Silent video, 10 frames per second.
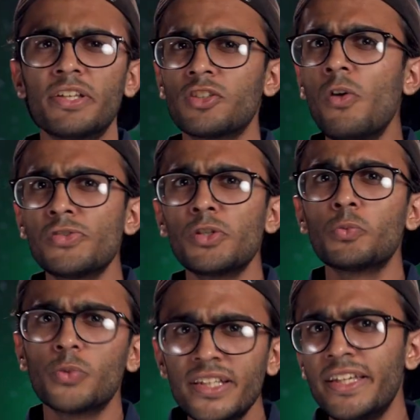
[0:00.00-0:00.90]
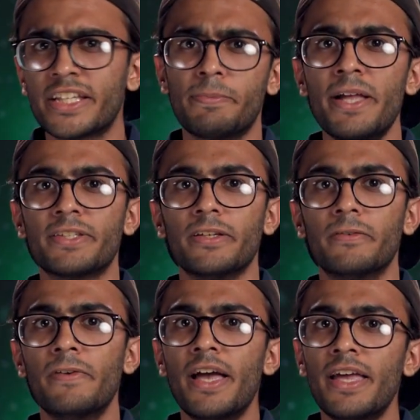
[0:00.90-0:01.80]
but it's also really
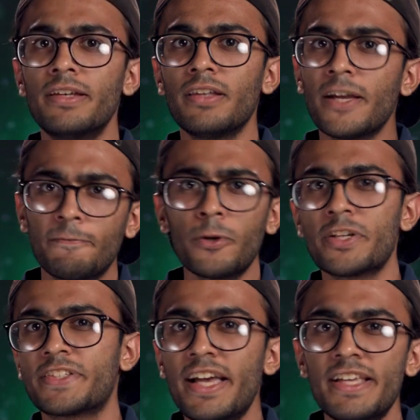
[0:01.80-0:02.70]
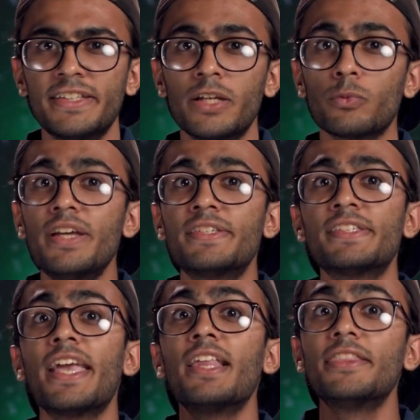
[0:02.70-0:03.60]
expensive. And like Forrest says, it
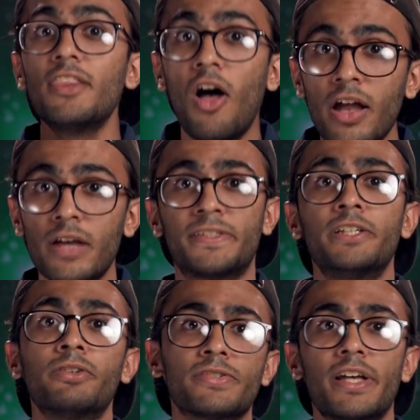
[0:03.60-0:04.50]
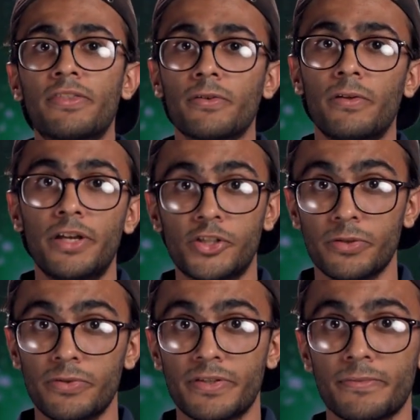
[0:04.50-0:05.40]
raises a lot of serious ethical
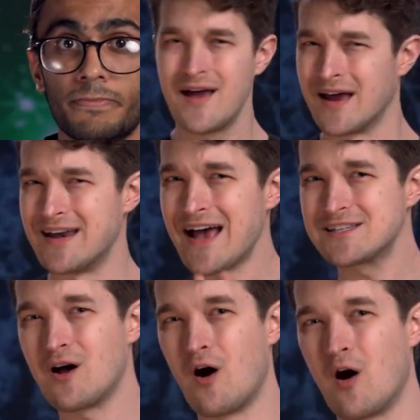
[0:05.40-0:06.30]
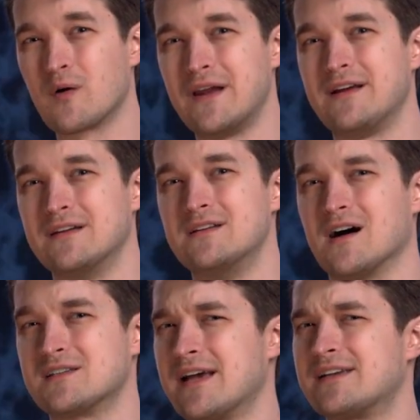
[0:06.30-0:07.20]
issues. NASA already
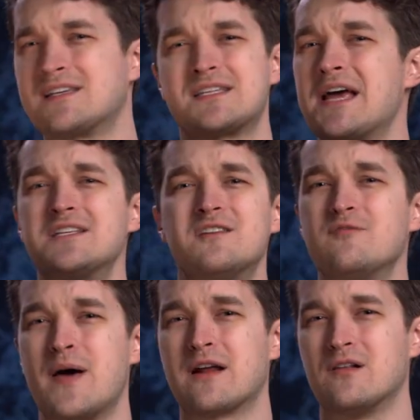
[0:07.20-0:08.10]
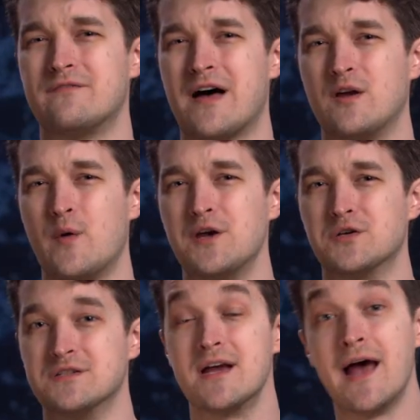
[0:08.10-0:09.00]
conducts extensive medical
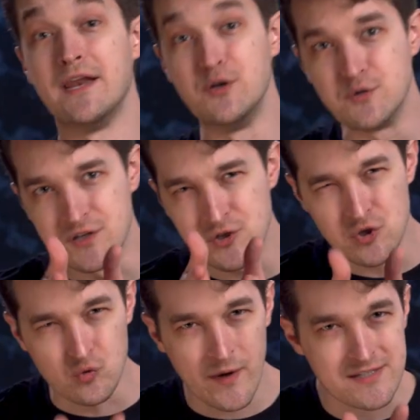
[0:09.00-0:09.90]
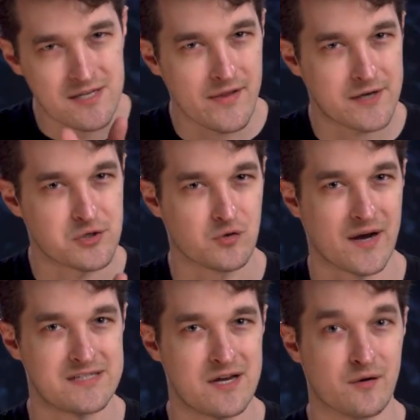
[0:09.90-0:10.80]
evaluations and uses strict selection
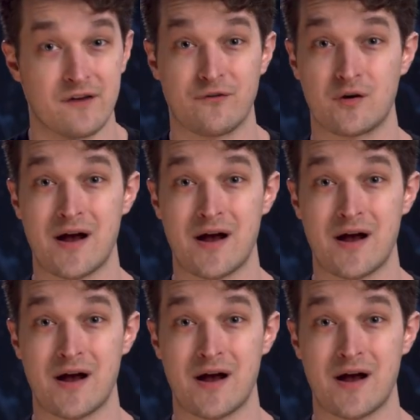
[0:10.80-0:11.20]
criteria for their